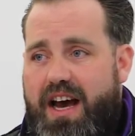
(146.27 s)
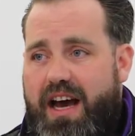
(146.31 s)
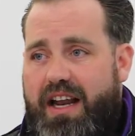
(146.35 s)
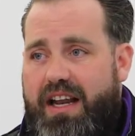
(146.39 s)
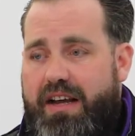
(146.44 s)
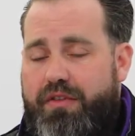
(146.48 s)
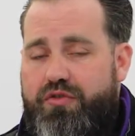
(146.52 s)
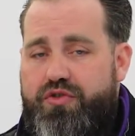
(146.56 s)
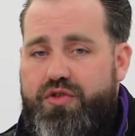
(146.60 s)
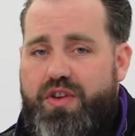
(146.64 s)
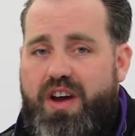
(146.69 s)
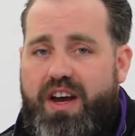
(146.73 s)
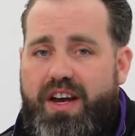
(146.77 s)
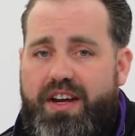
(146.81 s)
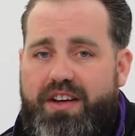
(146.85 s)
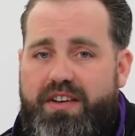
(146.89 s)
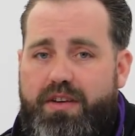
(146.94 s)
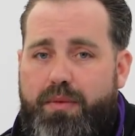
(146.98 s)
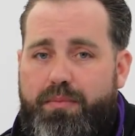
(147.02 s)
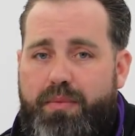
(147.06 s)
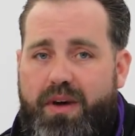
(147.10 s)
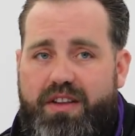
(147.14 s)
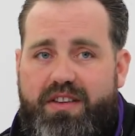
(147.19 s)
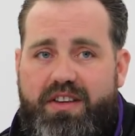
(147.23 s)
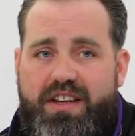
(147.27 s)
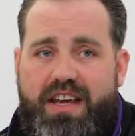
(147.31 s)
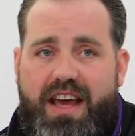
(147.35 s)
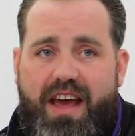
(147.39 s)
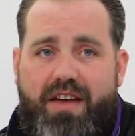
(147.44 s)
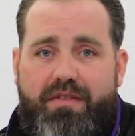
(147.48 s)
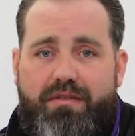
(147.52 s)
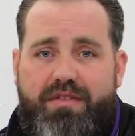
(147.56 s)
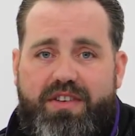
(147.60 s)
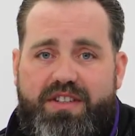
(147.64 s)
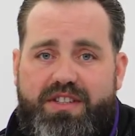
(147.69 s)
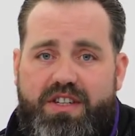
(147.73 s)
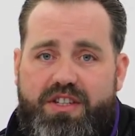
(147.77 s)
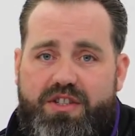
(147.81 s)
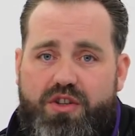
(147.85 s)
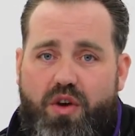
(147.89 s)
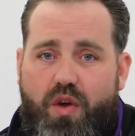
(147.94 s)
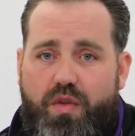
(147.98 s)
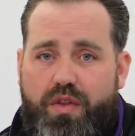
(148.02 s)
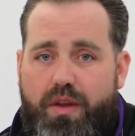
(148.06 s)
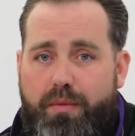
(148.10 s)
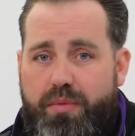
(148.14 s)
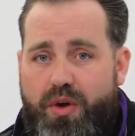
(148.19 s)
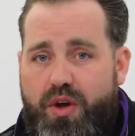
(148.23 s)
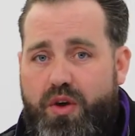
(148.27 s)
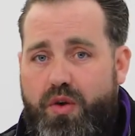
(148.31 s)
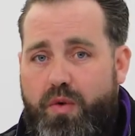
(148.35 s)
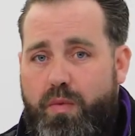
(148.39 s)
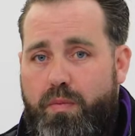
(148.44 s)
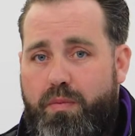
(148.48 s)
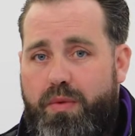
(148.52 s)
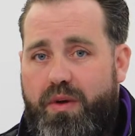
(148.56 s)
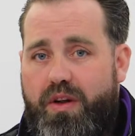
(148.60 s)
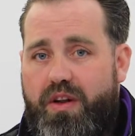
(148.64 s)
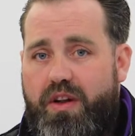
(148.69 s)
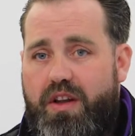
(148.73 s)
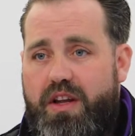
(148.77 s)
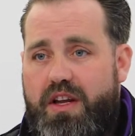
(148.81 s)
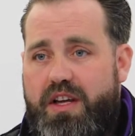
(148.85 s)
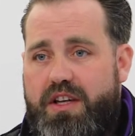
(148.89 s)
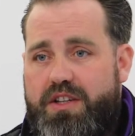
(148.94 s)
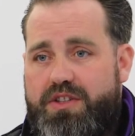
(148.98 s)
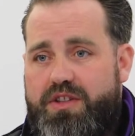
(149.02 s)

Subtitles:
and I've tried to put the emphasis on the pupil